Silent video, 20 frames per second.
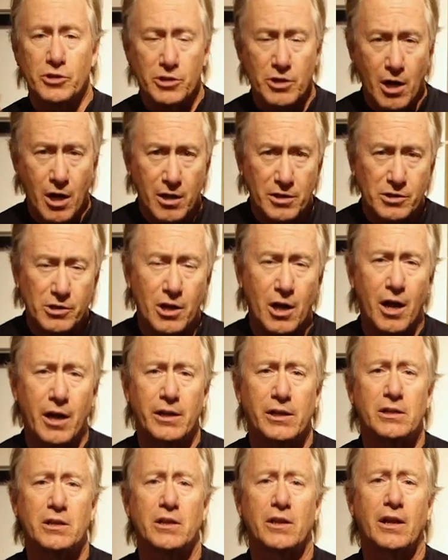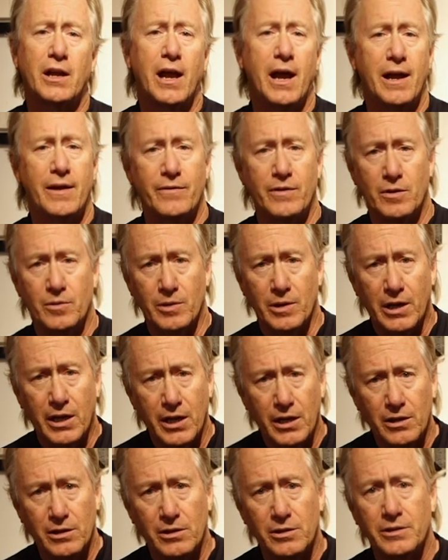were shot, shot into the cave, they were
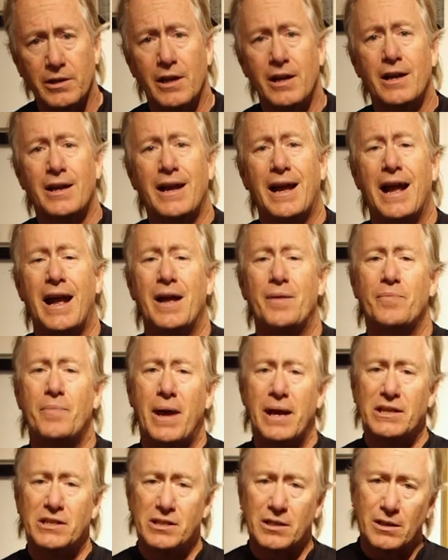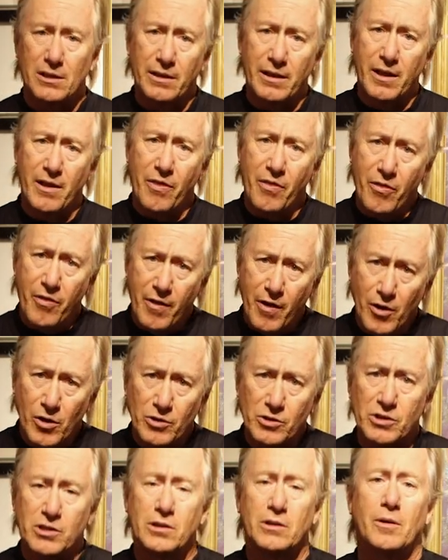killed, and basically
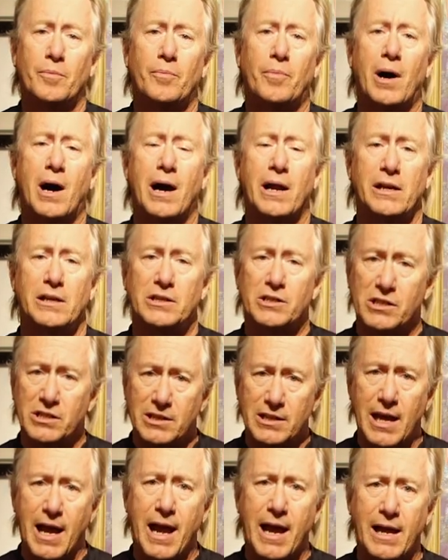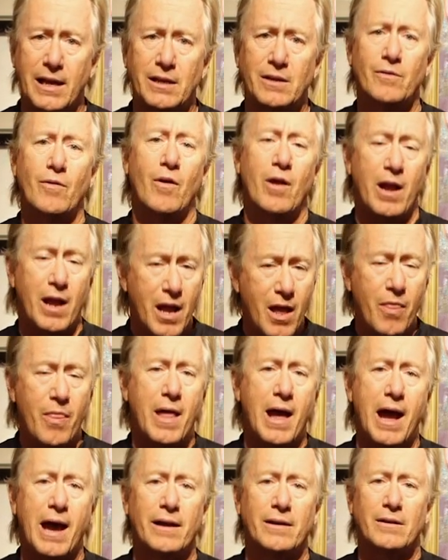those bodies stayed
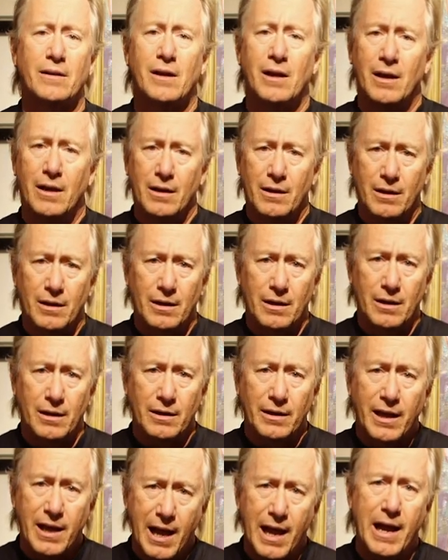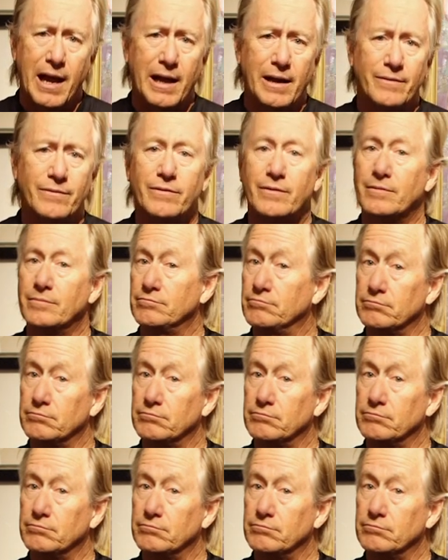in that uh, cave